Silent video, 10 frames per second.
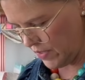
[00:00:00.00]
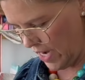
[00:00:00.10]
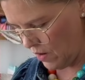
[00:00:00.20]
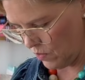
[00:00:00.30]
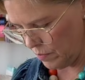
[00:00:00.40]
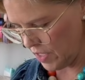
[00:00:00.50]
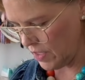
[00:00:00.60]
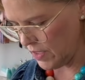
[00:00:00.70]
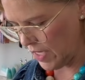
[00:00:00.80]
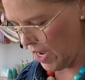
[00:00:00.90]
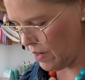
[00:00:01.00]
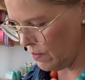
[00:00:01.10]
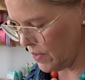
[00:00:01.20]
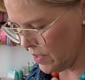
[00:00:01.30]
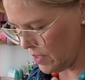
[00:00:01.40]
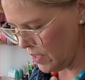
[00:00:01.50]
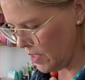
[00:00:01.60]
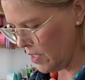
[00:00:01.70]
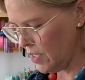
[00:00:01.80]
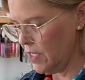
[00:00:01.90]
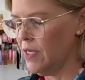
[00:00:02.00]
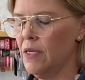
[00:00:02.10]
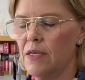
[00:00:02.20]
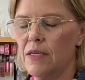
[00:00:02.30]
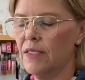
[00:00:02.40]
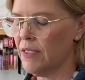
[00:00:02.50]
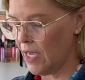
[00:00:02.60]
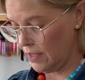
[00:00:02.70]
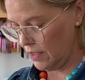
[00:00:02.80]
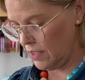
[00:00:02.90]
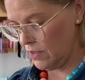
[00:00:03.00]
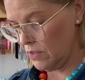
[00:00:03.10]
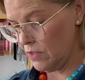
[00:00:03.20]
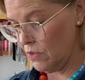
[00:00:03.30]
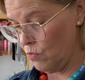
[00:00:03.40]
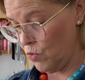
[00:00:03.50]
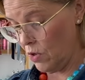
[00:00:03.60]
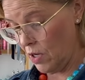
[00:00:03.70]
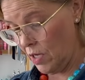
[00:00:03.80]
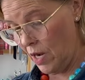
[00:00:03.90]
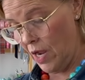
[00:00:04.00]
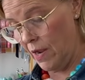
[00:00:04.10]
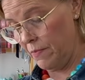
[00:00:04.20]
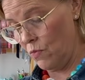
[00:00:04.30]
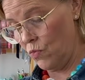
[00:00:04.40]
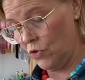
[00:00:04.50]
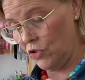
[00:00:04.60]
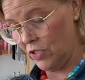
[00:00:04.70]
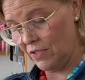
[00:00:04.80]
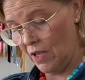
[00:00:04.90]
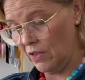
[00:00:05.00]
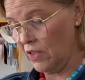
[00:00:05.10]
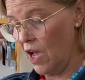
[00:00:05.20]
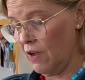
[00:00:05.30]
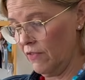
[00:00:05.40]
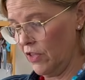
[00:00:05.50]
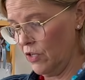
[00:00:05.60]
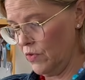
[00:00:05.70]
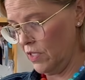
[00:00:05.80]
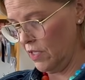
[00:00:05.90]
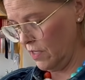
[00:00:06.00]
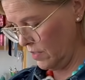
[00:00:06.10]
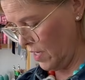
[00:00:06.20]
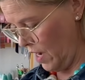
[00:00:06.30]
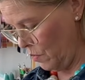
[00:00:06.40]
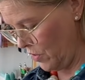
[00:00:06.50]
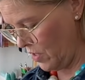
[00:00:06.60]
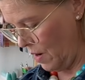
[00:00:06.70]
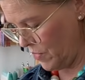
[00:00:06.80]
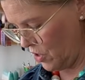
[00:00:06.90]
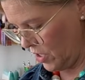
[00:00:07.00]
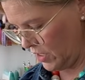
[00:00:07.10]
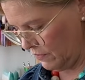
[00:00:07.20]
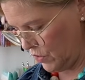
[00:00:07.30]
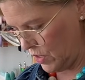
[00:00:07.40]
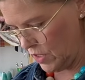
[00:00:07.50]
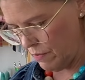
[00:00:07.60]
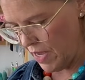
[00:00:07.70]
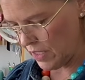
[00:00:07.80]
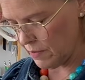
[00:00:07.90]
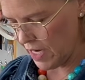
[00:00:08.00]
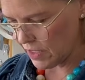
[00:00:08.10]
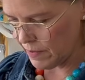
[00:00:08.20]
down because I would sadly get so bored. I'm just love that you did these. And I'm curious if you did them back to back to